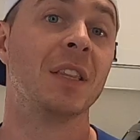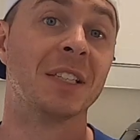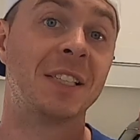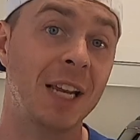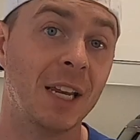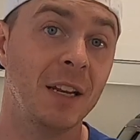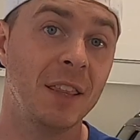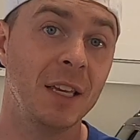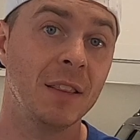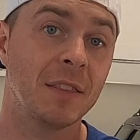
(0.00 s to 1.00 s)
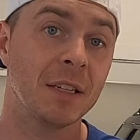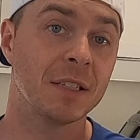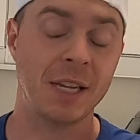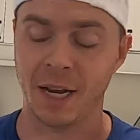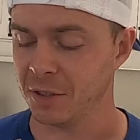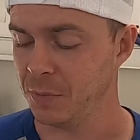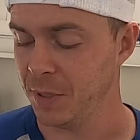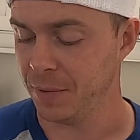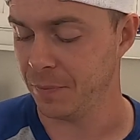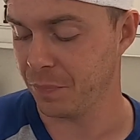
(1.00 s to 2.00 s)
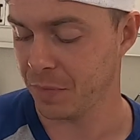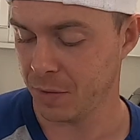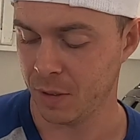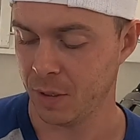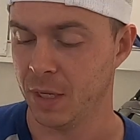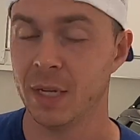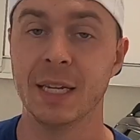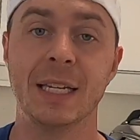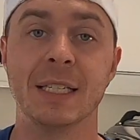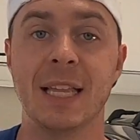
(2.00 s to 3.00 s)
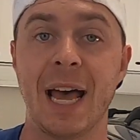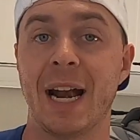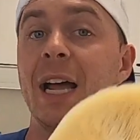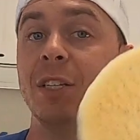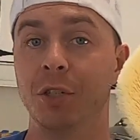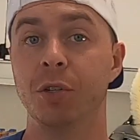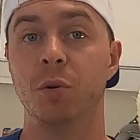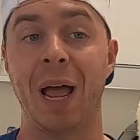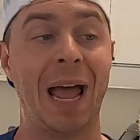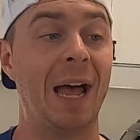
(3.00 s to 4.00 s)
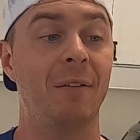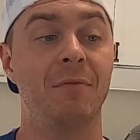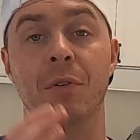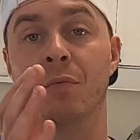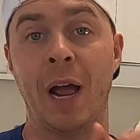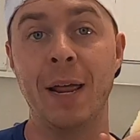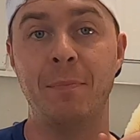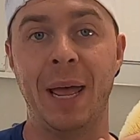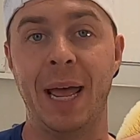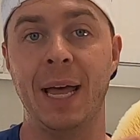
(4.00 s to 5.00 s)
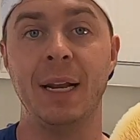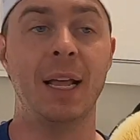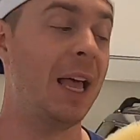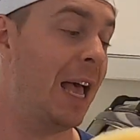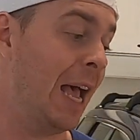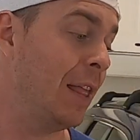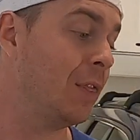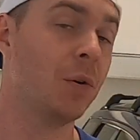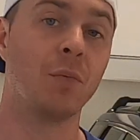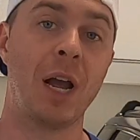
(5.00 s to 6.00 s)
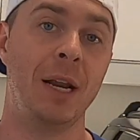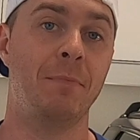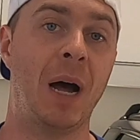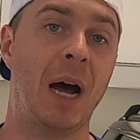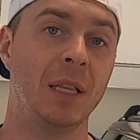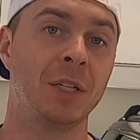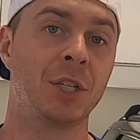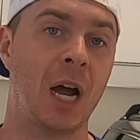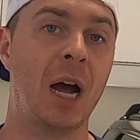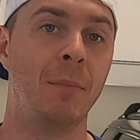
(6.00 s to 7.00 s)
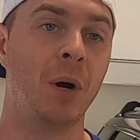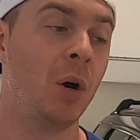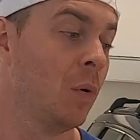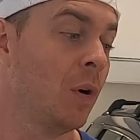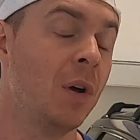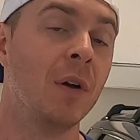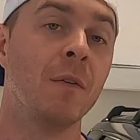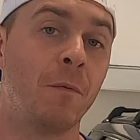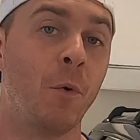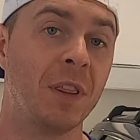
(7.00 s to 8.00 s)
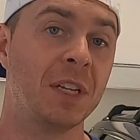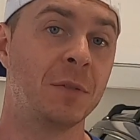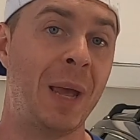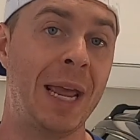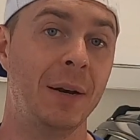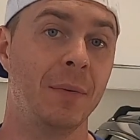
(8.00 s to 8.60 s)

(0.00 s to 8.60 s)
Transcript: The second thing that this tells me is that I do have the right pad and the right polish combo for this paint.